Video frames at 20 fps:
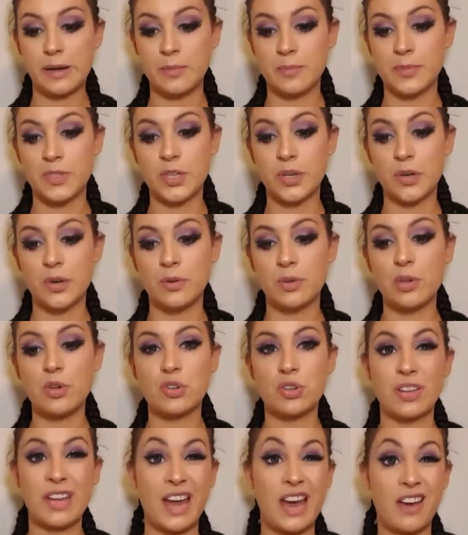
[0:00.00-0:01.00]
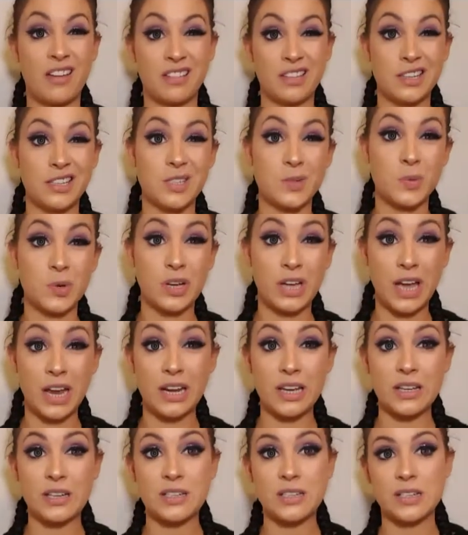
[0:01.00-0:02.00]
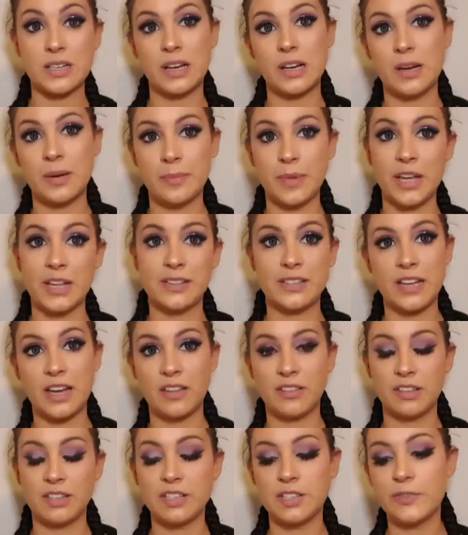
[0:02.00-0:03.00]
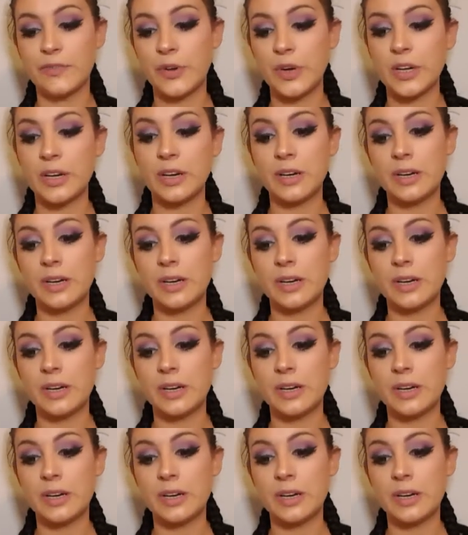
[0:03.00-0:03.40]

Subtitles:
So usually athletes will get it, hence athlete's foot.